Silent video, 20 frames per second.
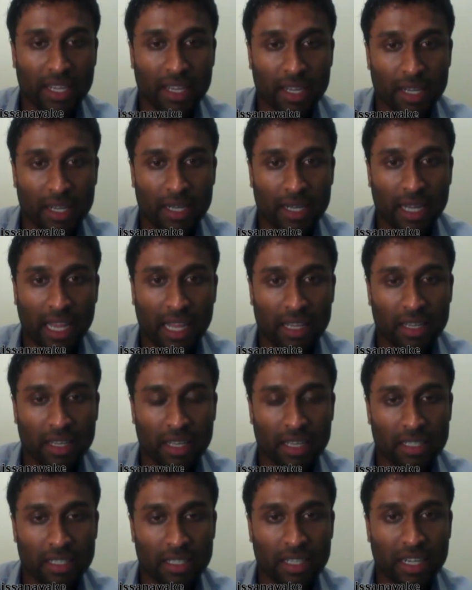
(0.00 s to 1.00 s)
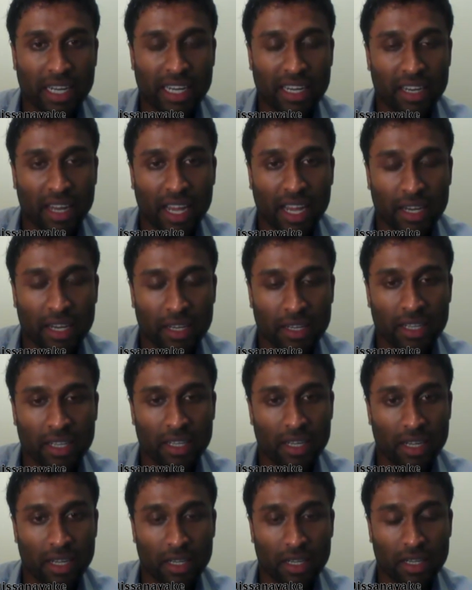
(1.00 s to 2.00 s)
at grade 9
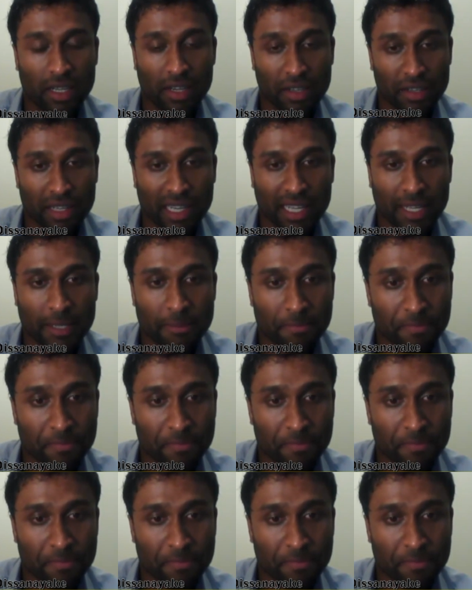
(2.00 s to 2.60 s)
currently.